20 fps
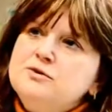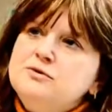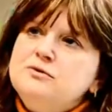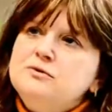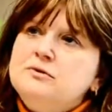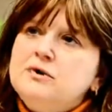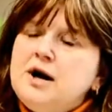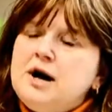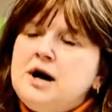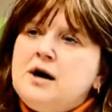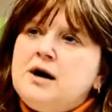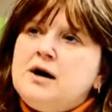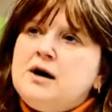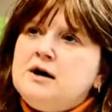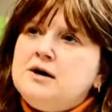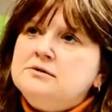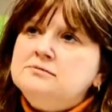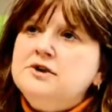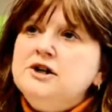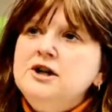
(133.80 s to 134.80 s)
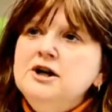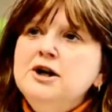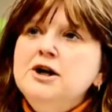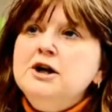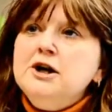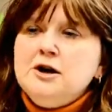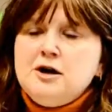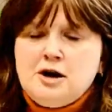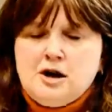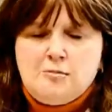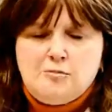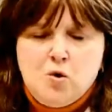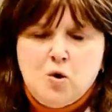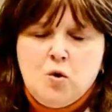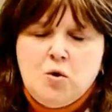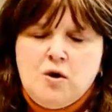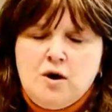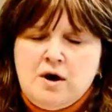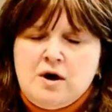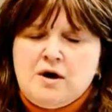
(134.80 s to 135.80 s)
to
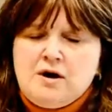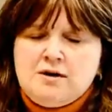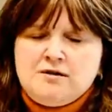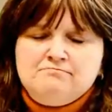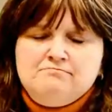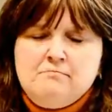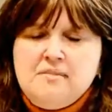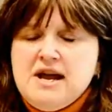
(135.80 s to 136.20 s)
a